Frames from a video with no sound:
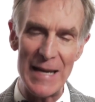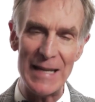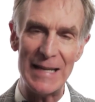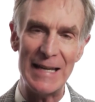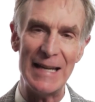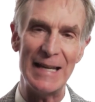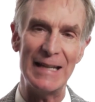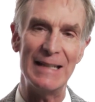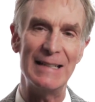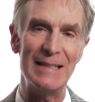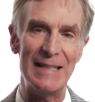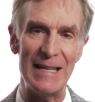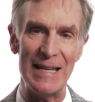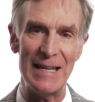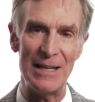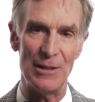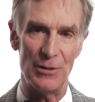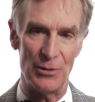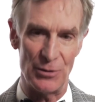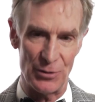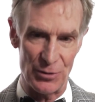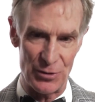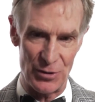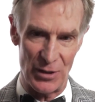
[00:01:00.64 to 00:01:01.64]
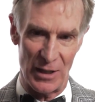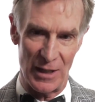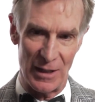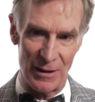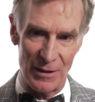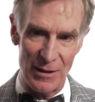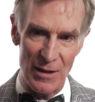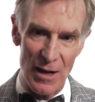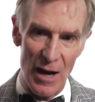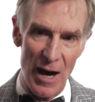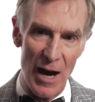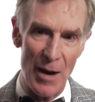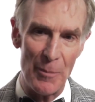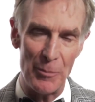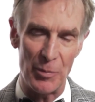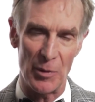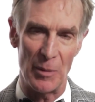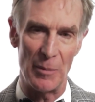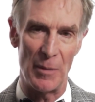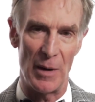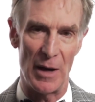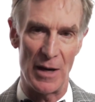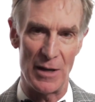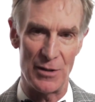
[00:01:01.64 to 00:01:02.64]
making deals, in
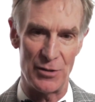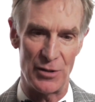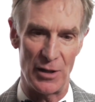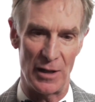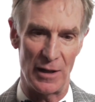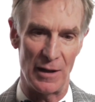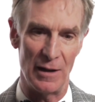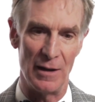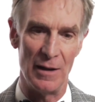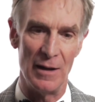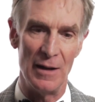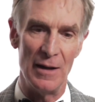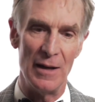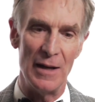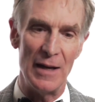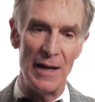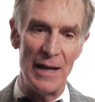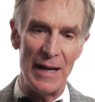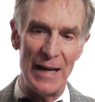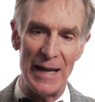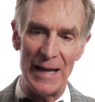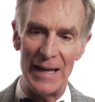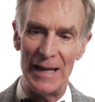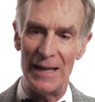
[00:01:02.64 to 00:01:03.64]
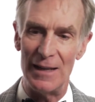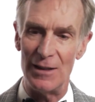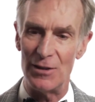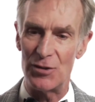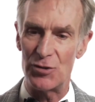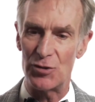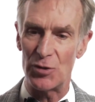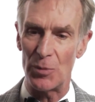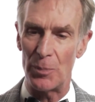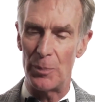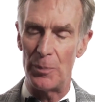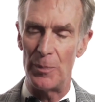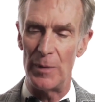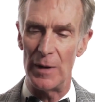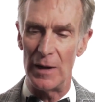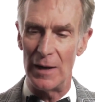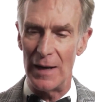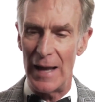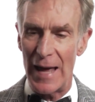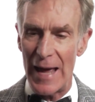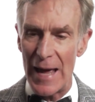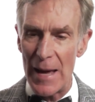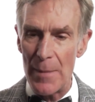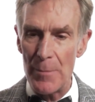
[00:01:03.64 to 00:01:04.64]
compromising, in,
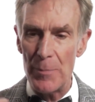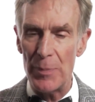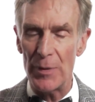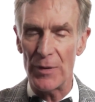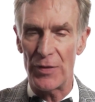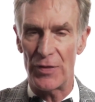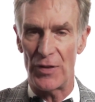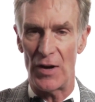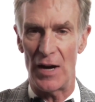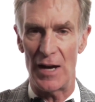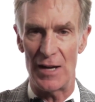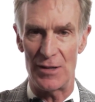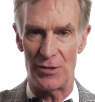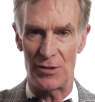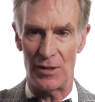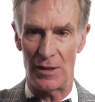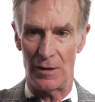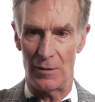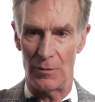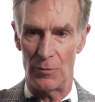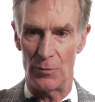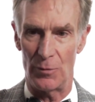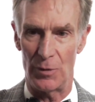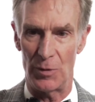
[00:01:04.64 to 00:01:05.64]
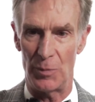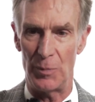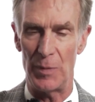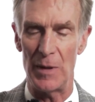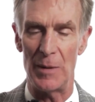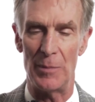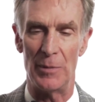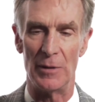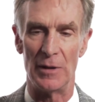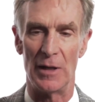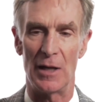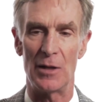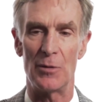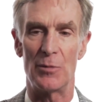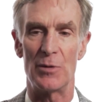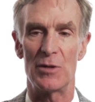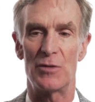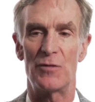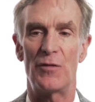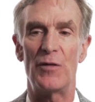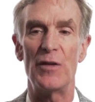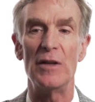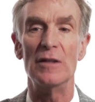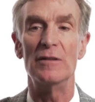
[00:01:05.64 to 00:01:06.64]
in empathizing with people. In other
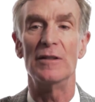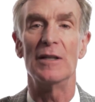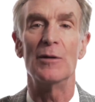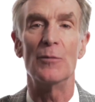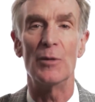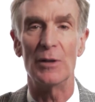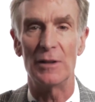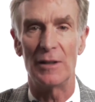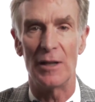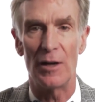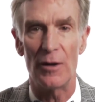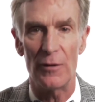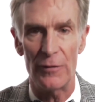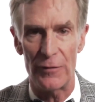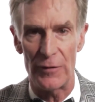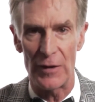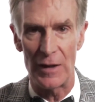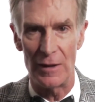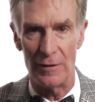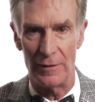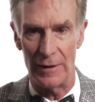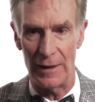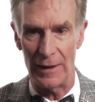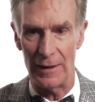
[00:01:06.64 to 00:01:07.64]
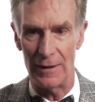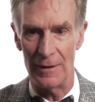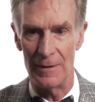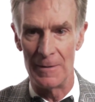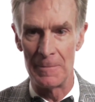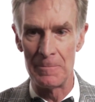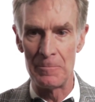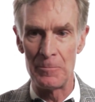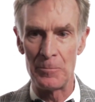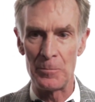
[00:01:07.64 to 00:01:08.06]
words, feeling what they're feeling,